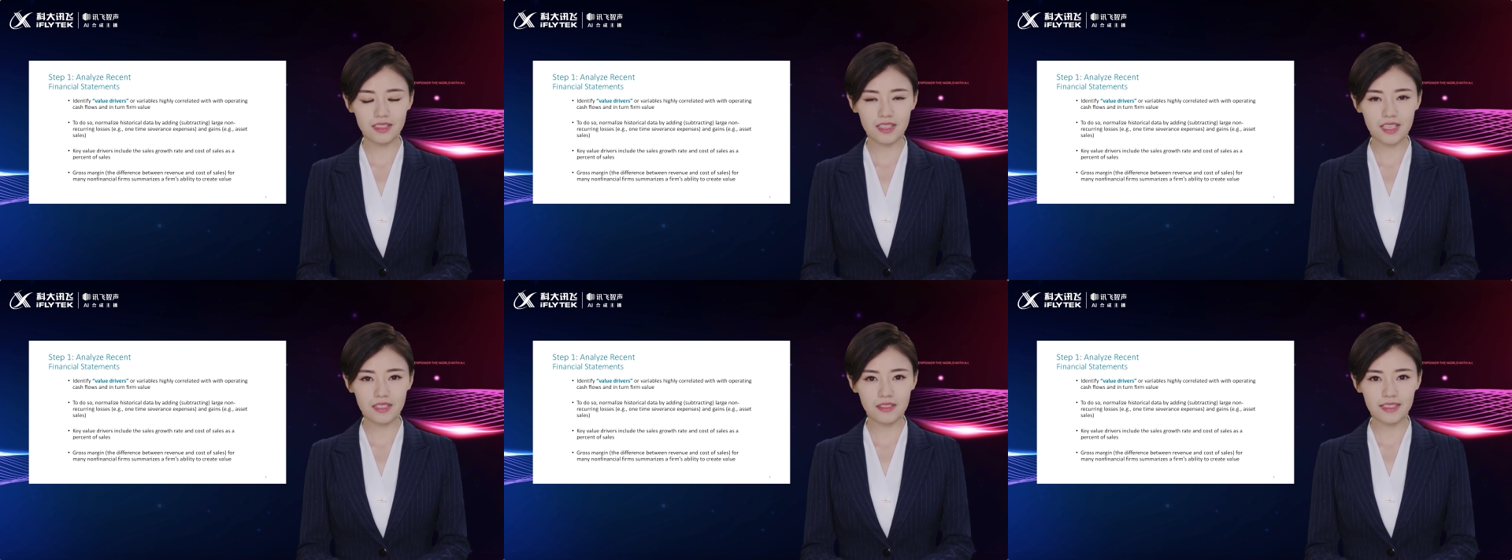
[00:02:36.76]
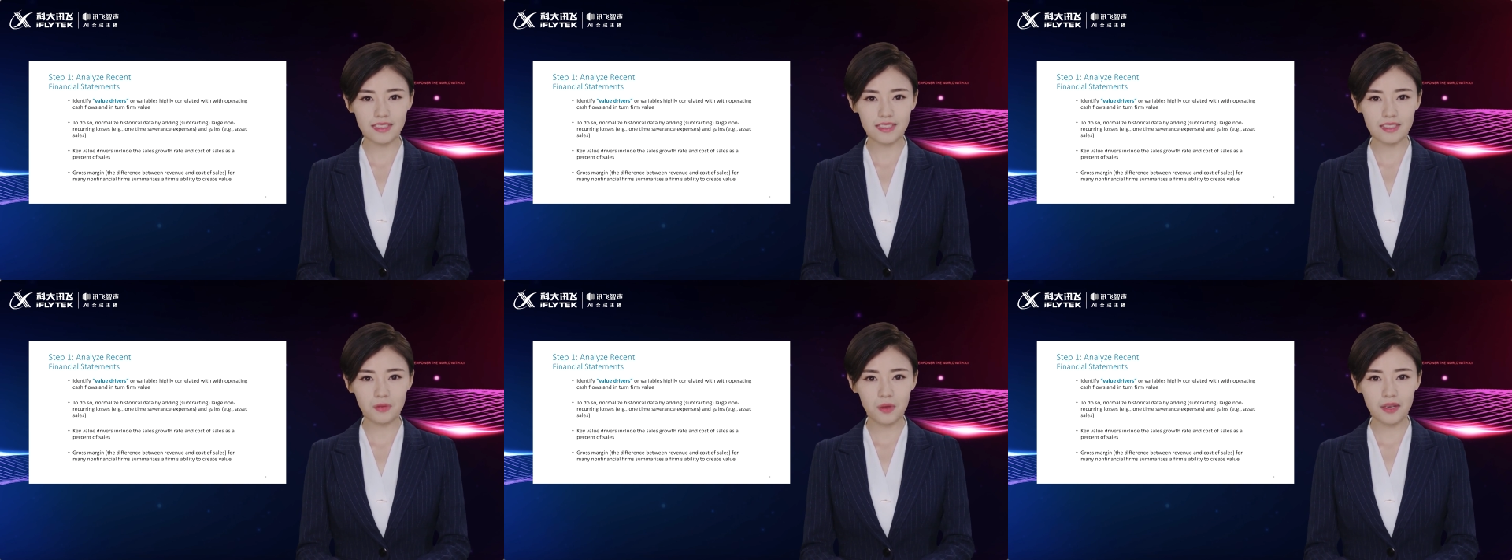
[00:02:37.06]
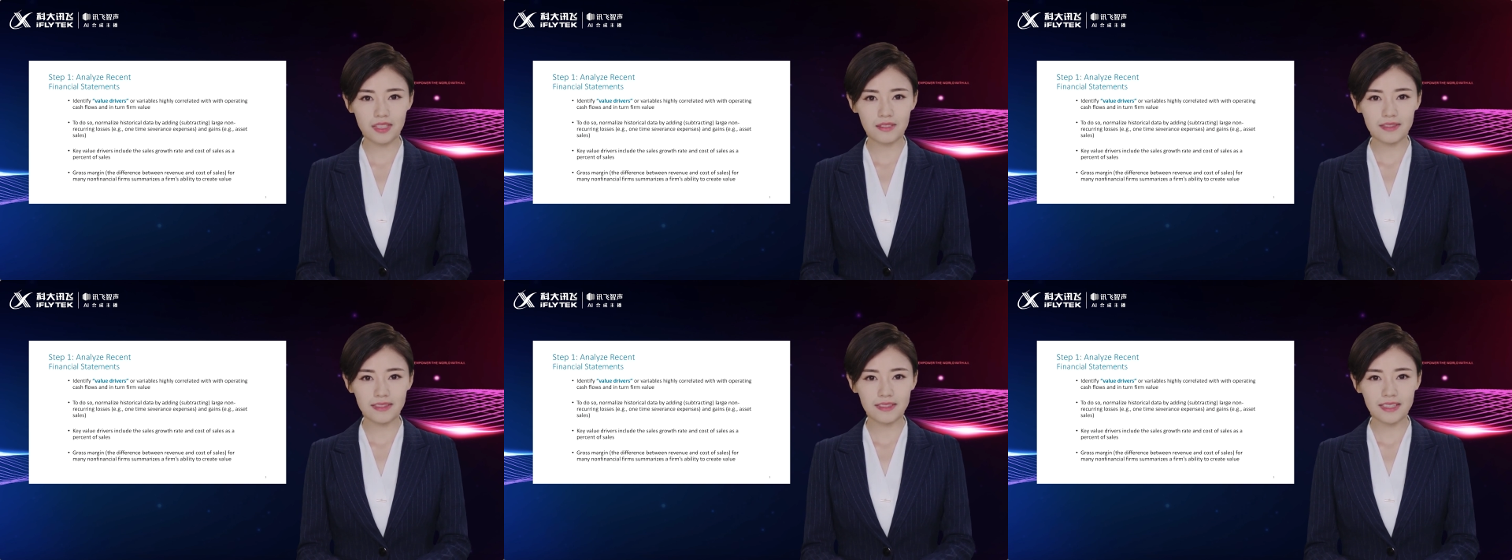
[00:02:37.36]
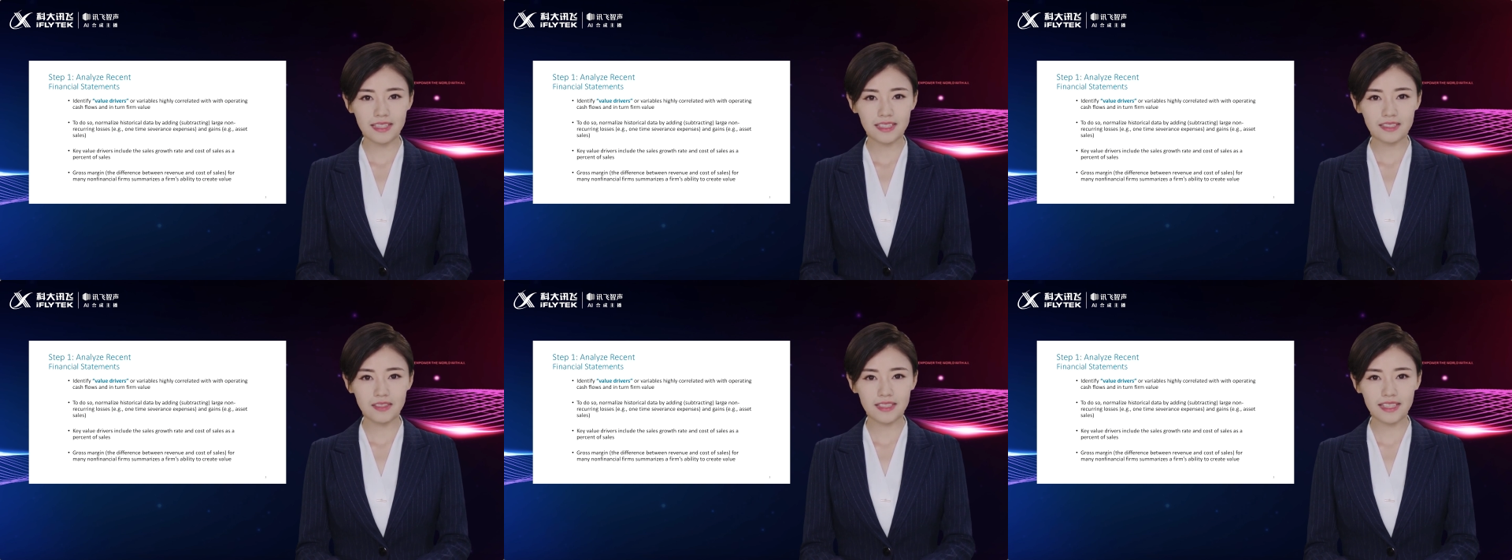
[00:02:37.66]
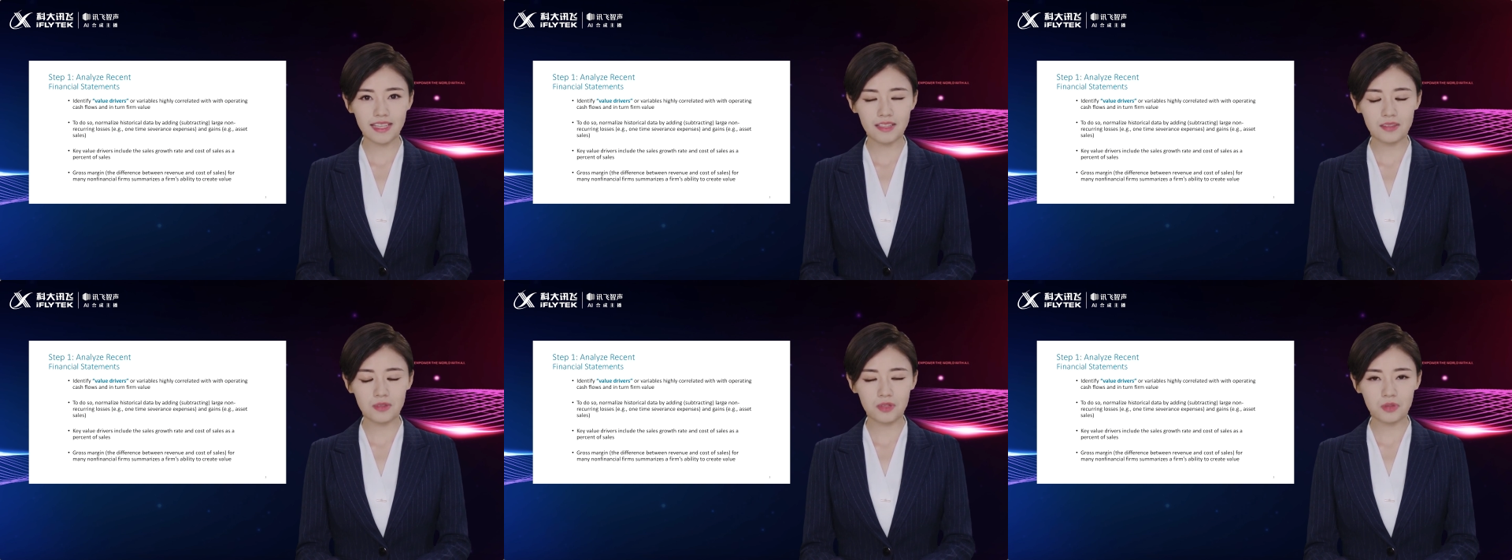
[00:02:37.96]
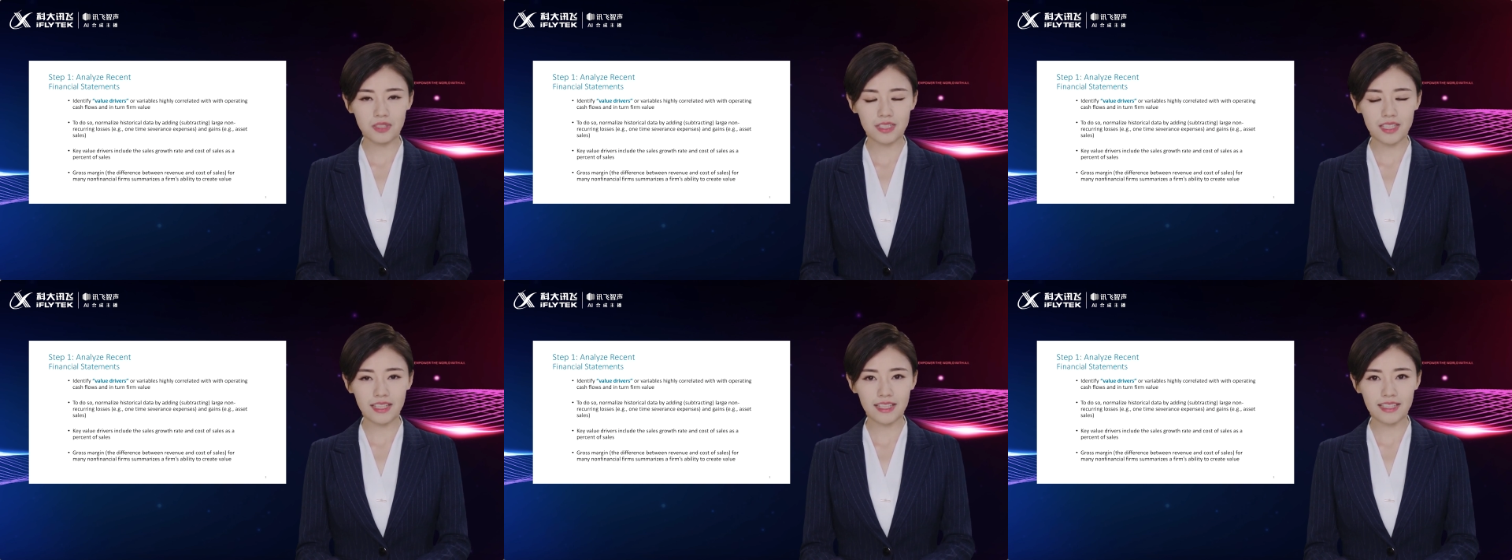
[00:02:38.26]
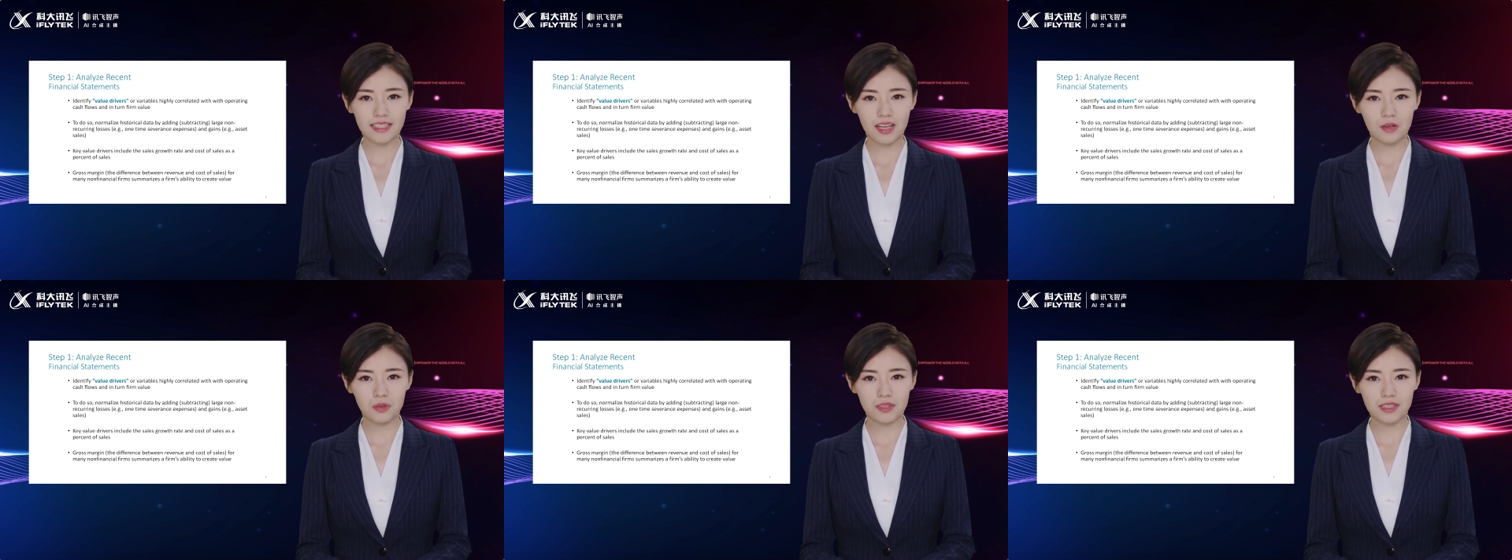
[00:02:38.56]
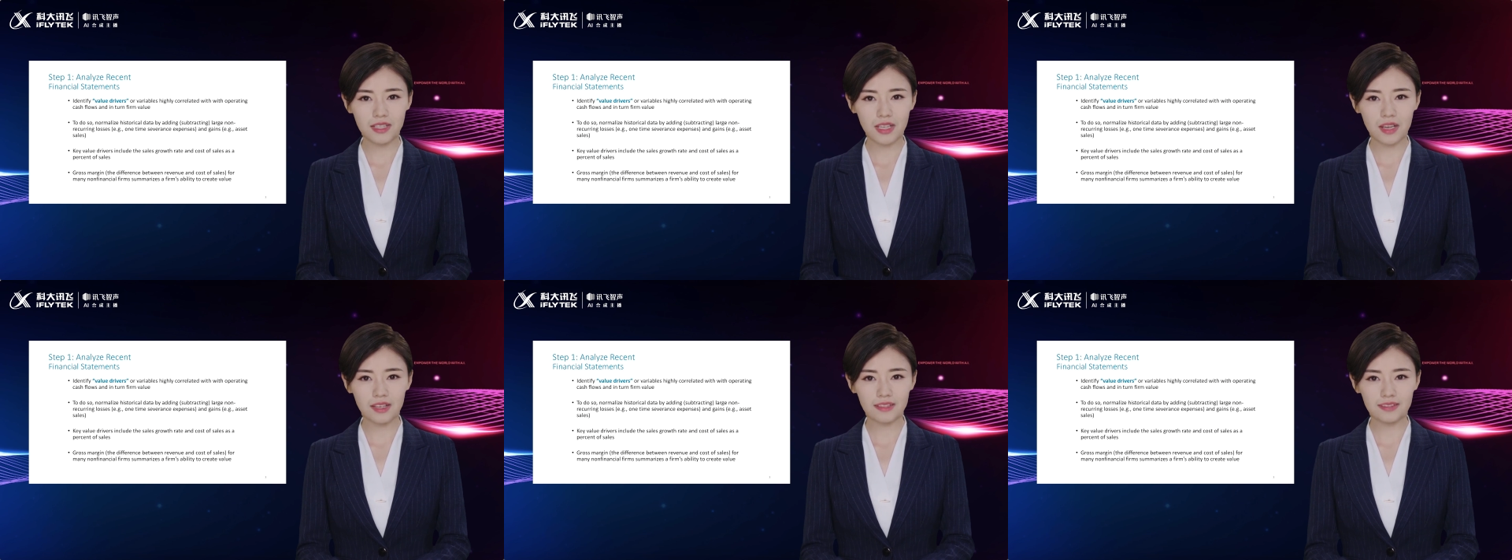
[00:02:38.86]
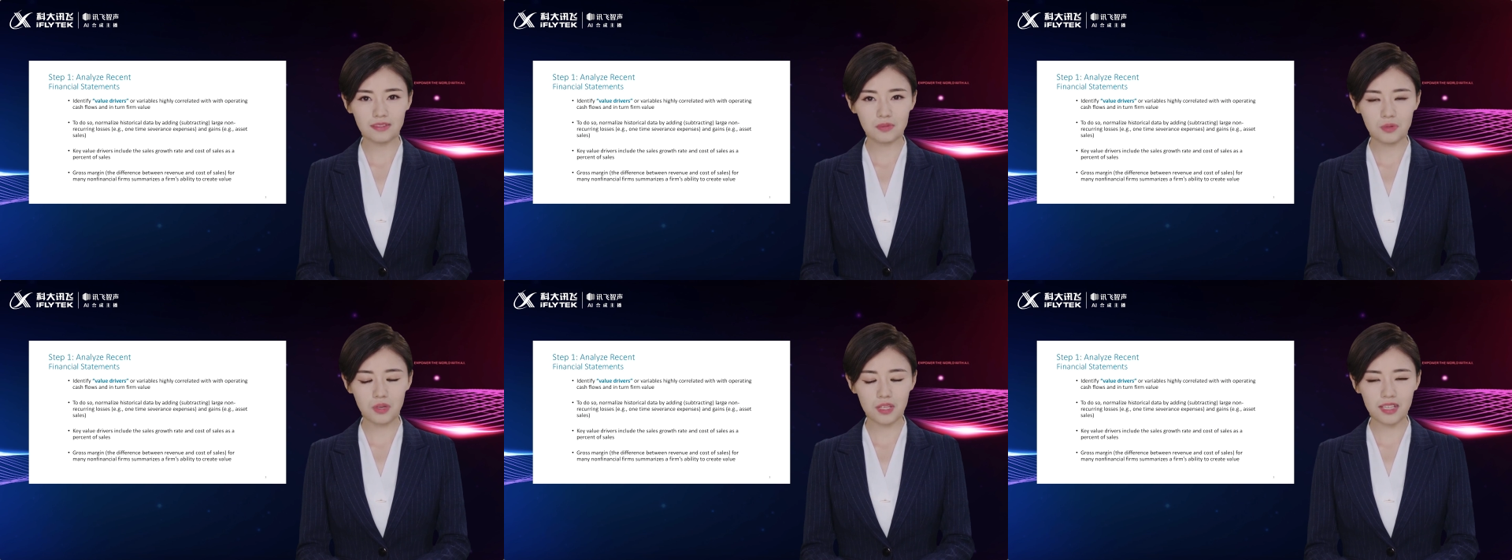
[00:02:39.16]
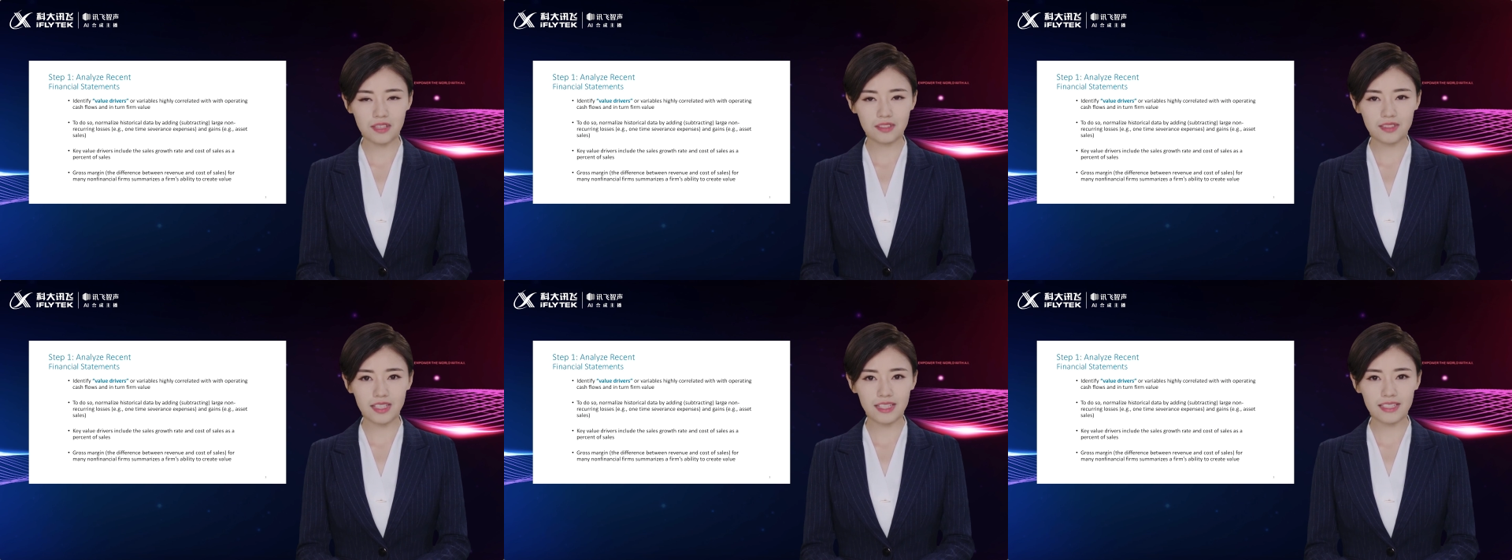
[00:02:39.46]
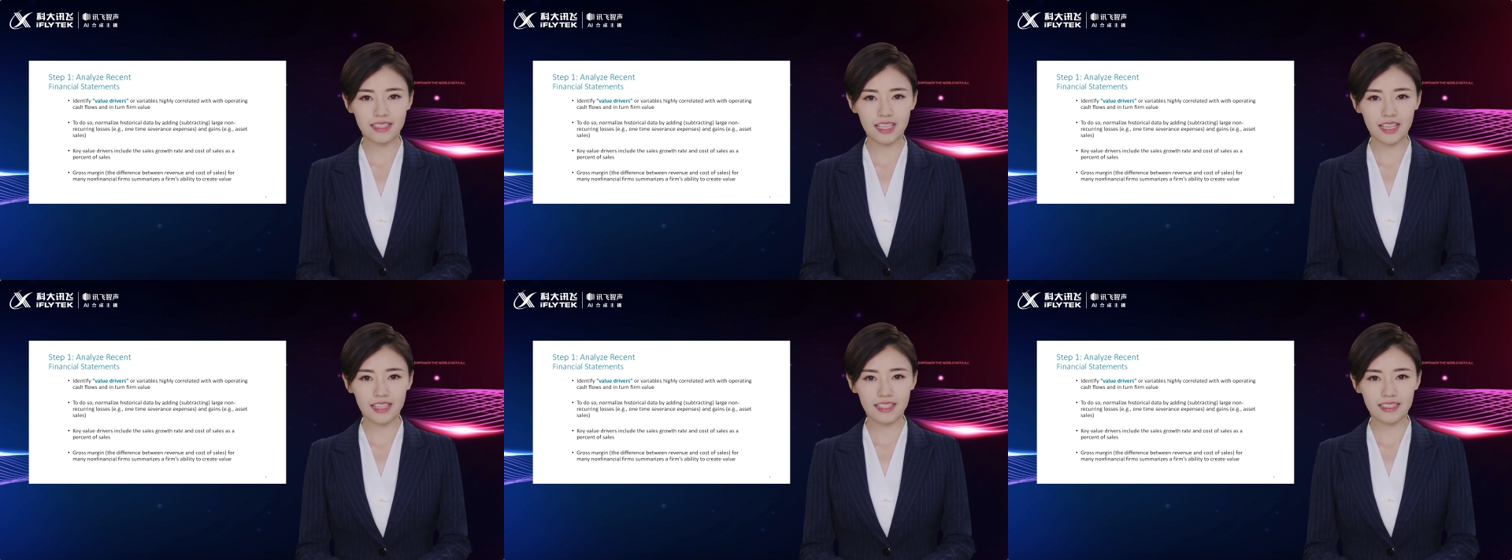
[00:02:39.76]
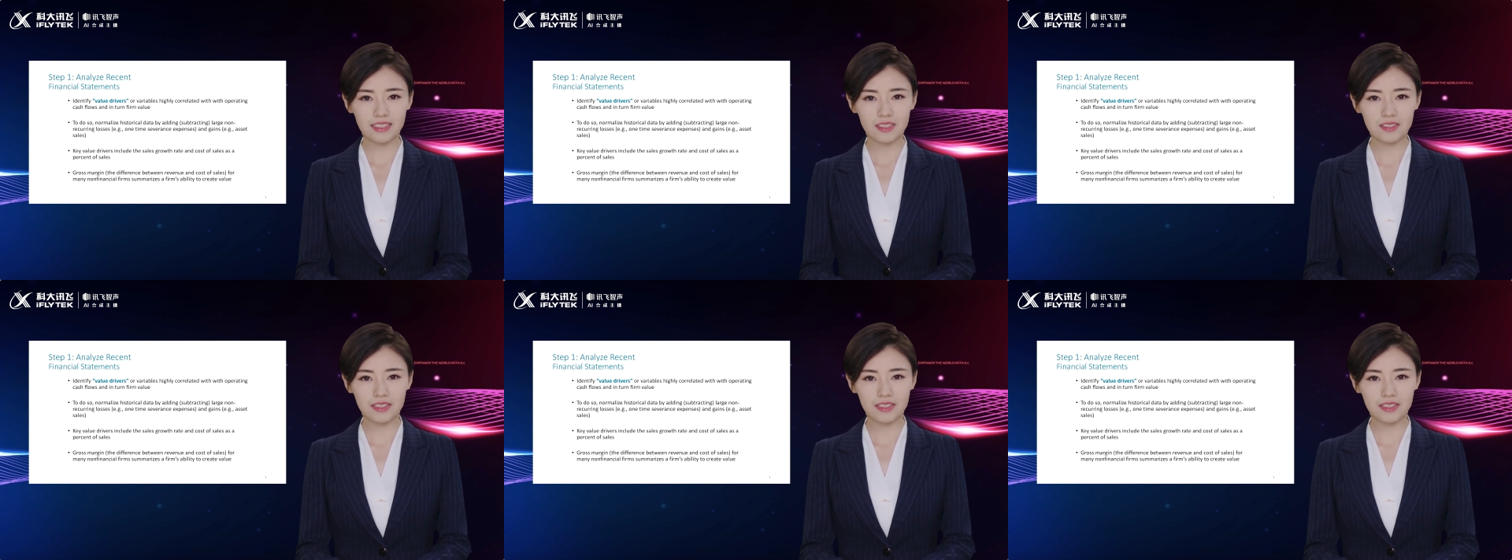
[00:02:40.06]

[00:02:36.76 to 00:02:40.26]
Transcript: If it's one-off things, you take it out in the historical data,